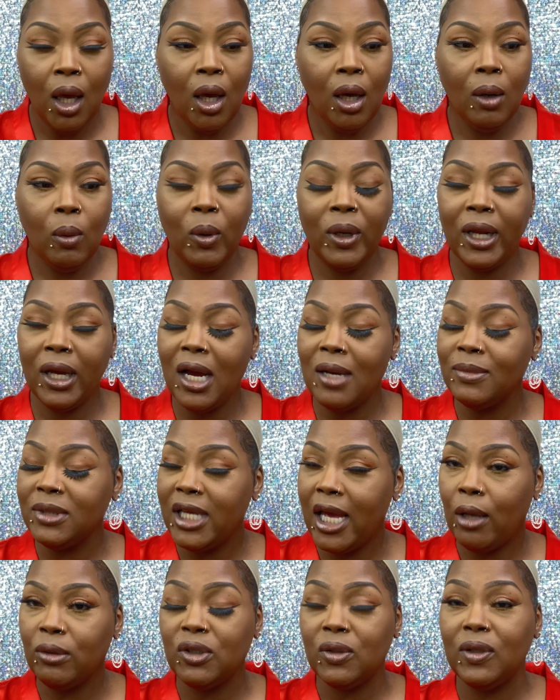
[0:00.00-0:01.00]
when it comes
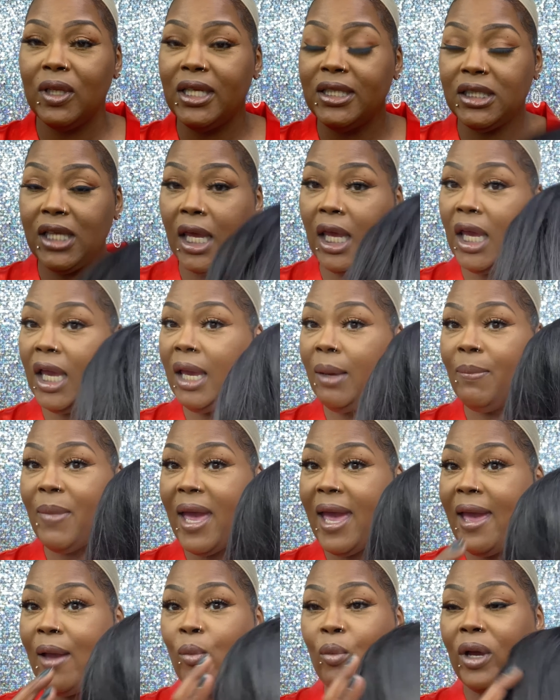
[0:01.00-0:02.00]
down to these
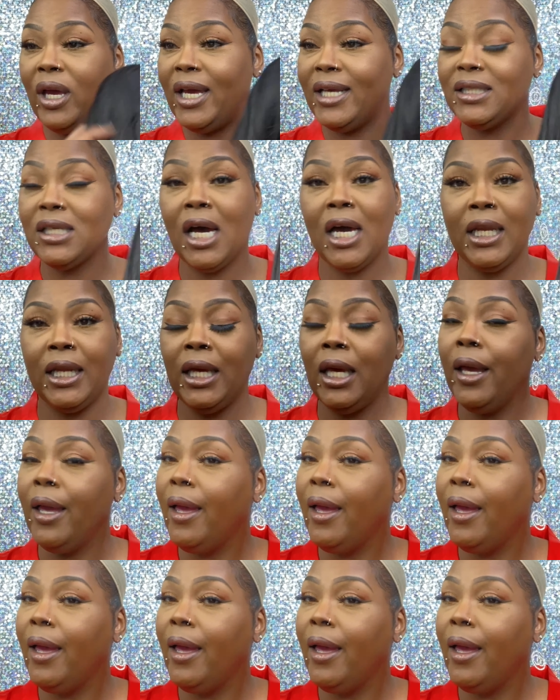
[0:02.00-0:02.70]
headband wigs, honey,